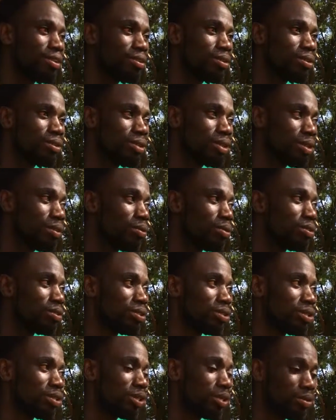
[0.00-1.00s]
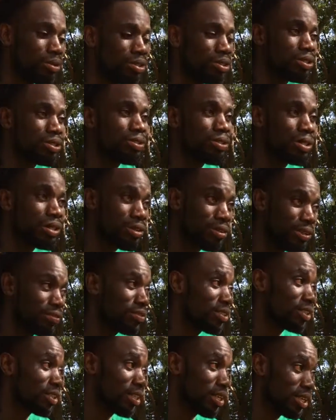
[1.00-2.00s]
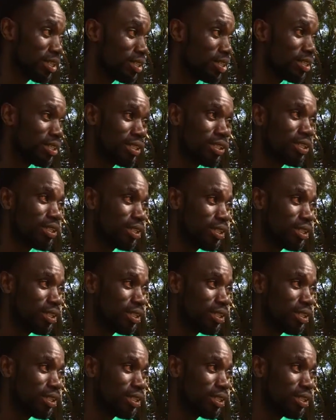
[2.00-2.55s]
So he was doing rafting guide